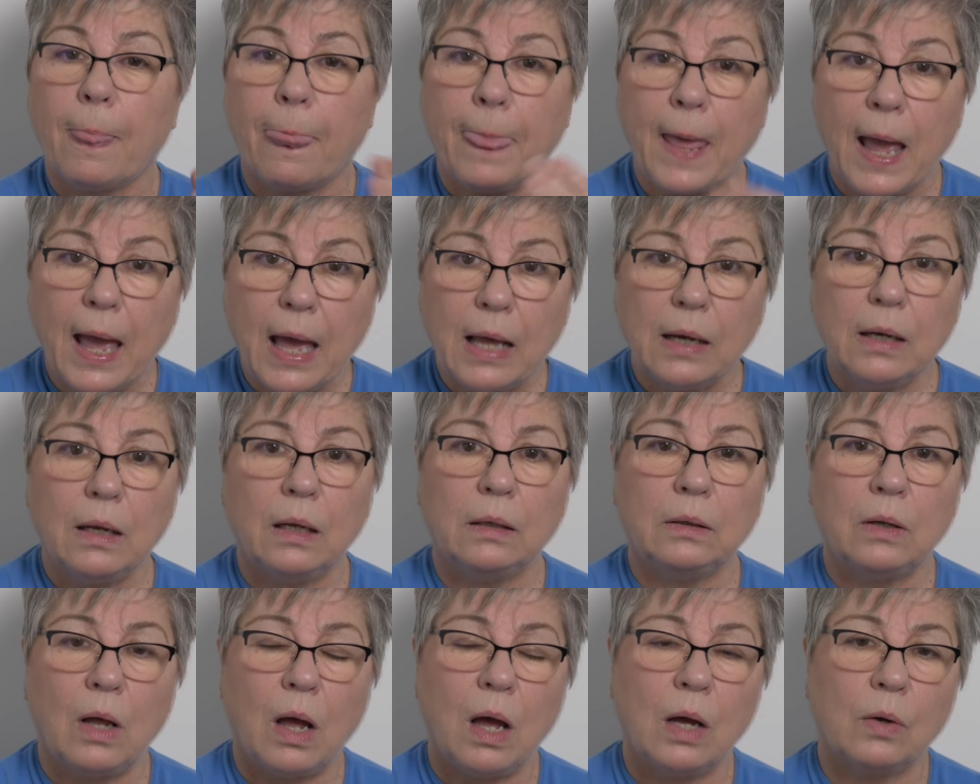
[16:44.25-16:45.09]
That,
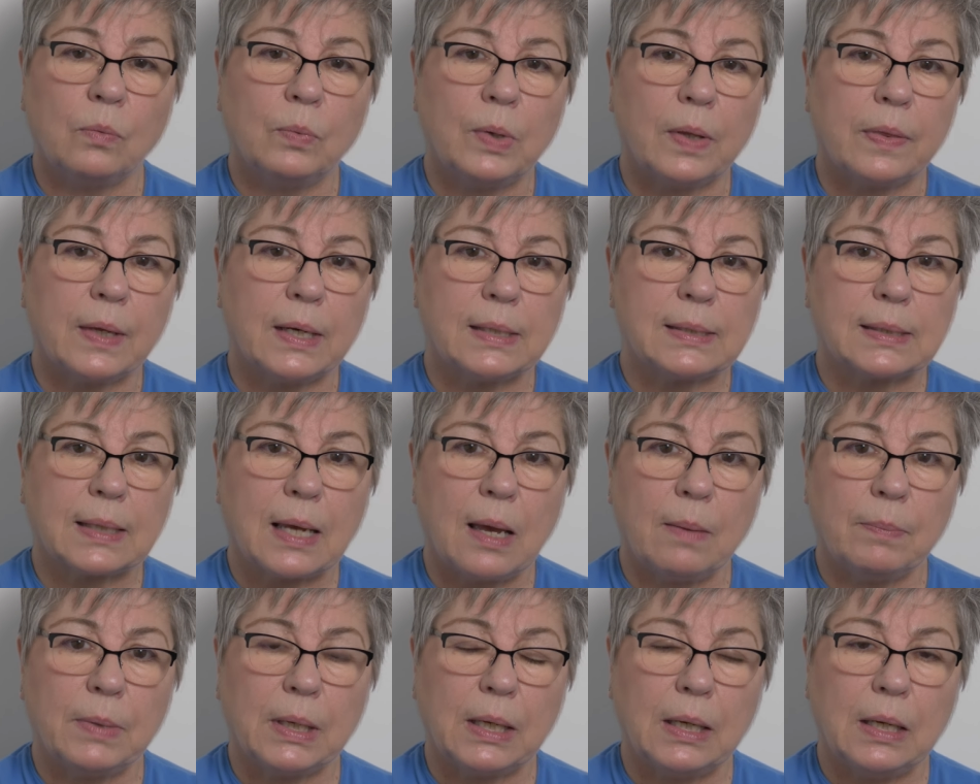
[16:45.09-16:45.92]
along with us
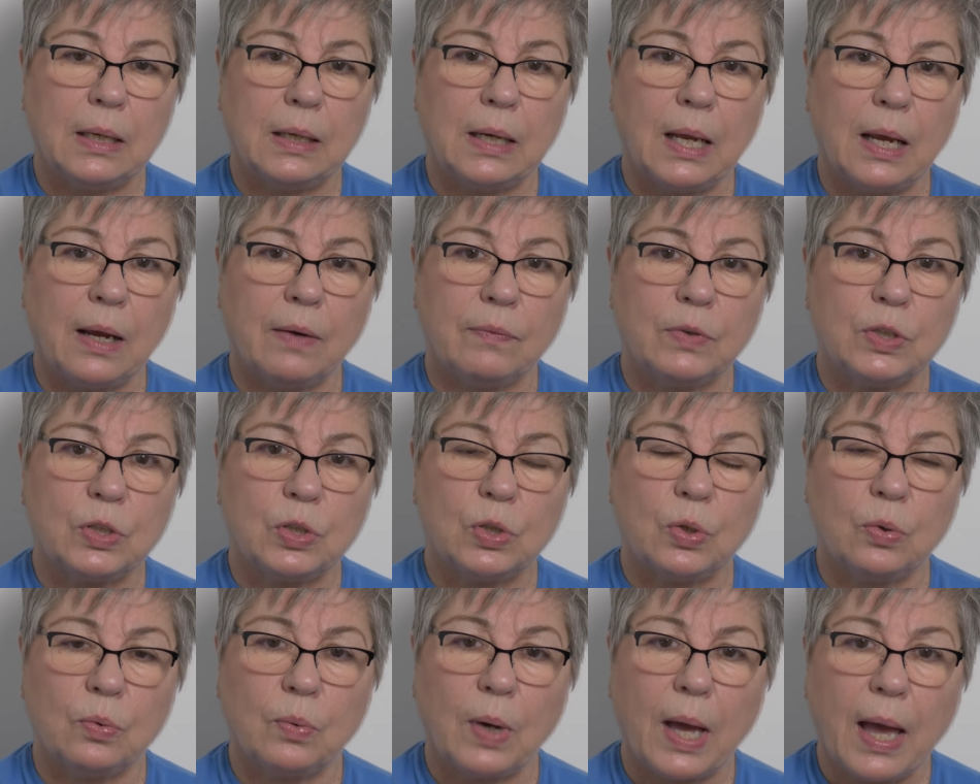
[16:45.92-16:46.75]
coming in every
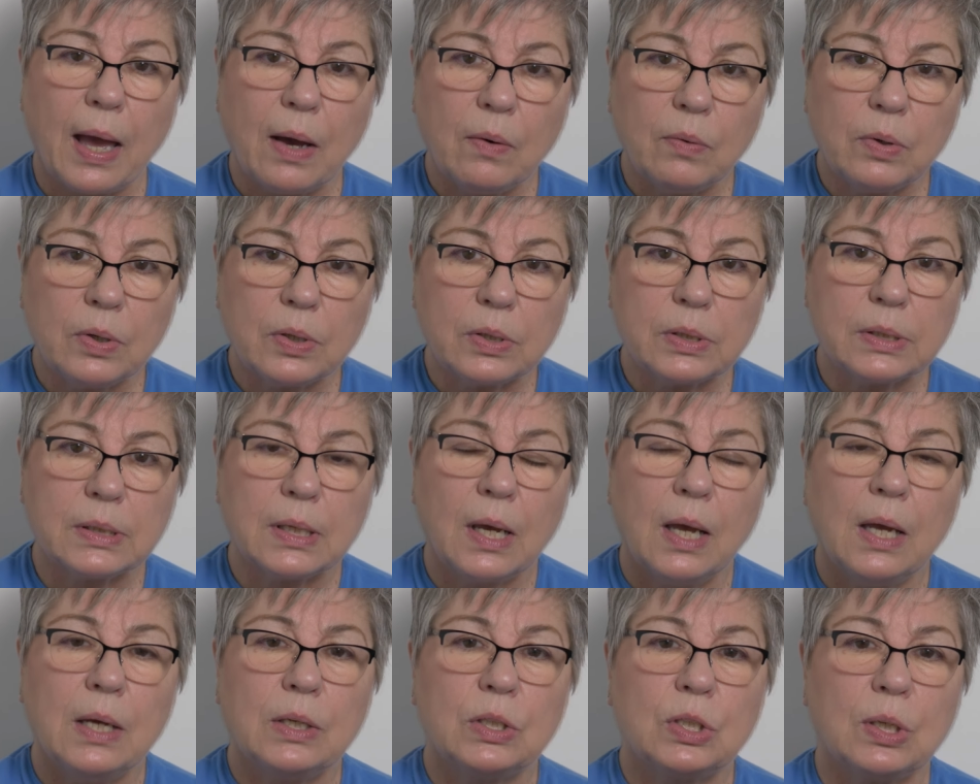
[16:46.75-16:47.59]
2 hours
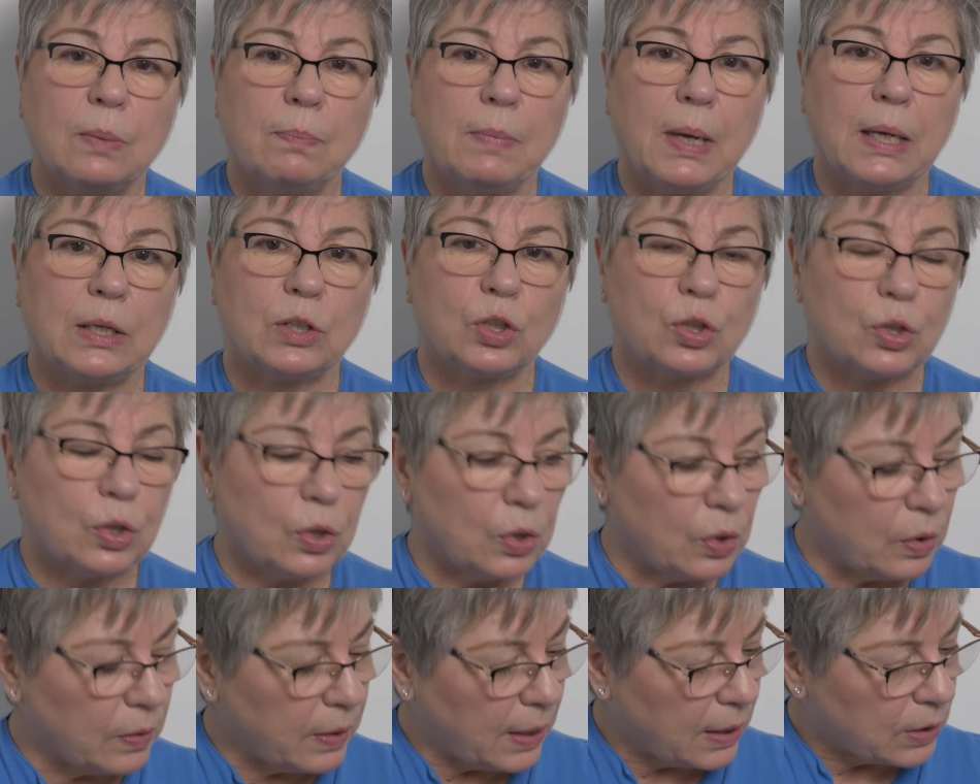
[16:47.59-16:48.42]
to make
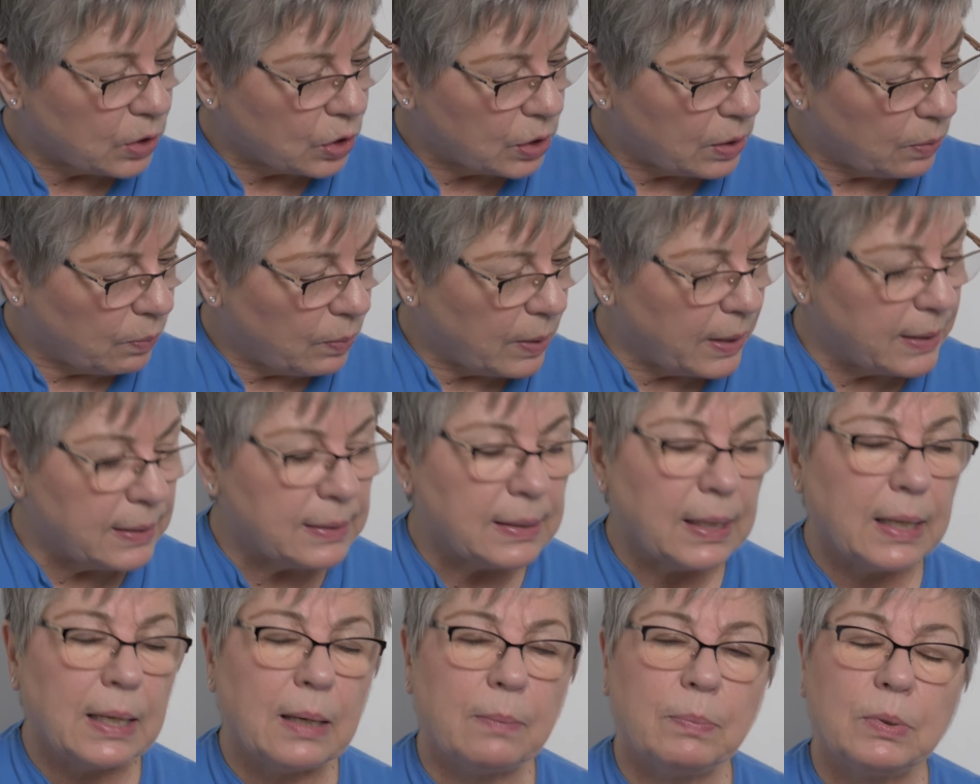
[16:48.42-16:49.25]
sure that she
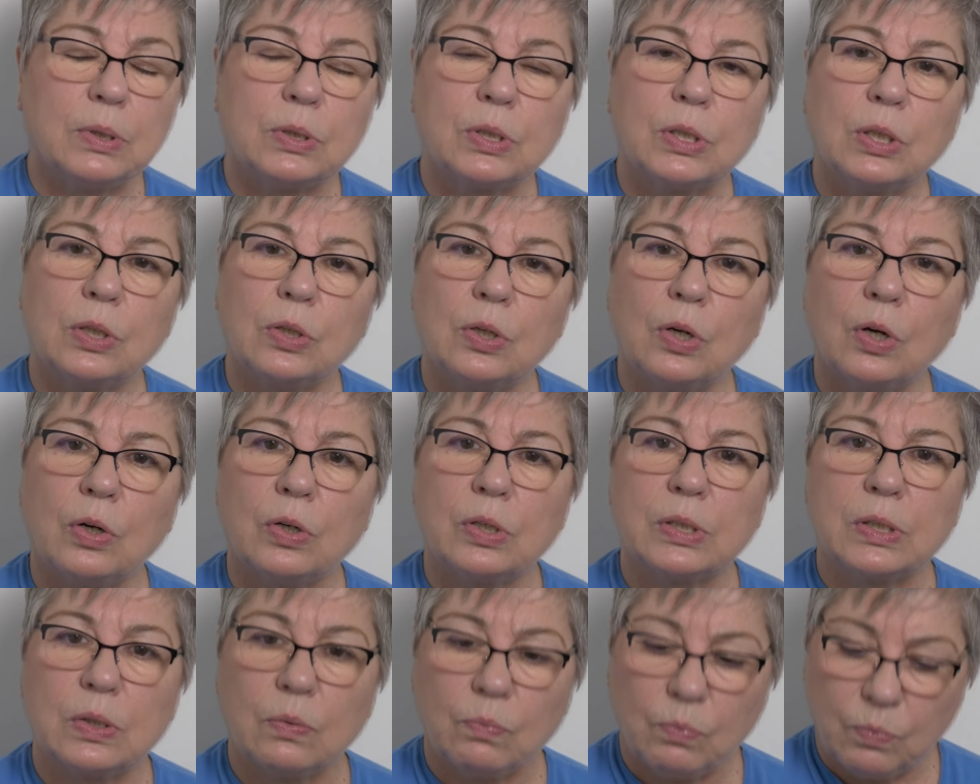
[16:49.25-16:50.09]
was able to
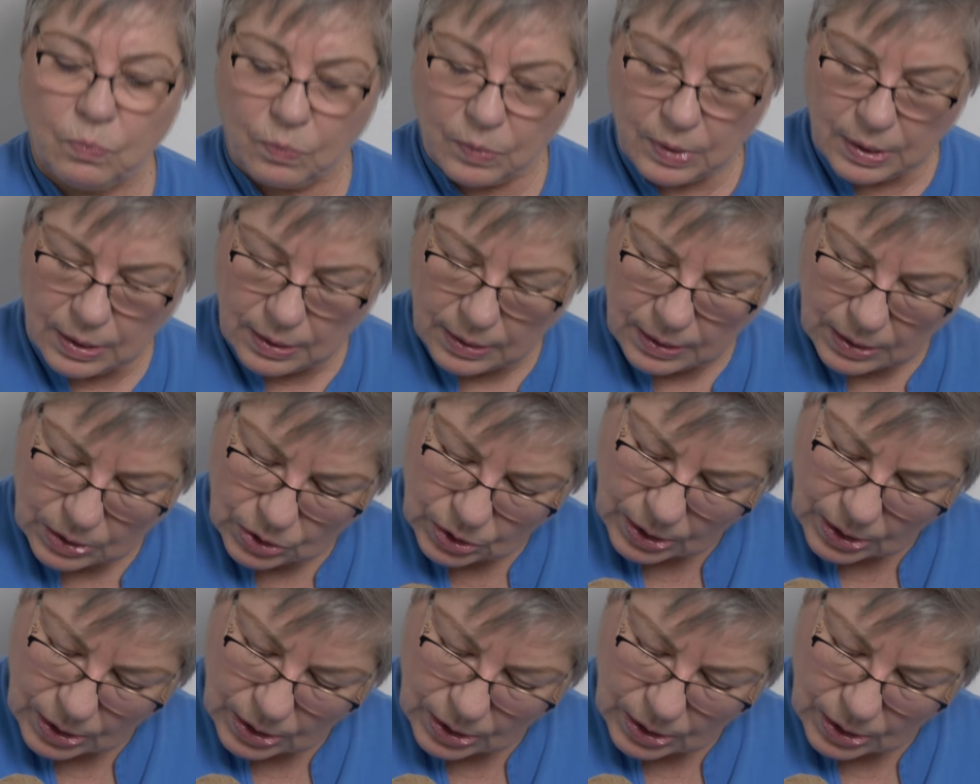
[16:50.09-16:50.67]
nurse, really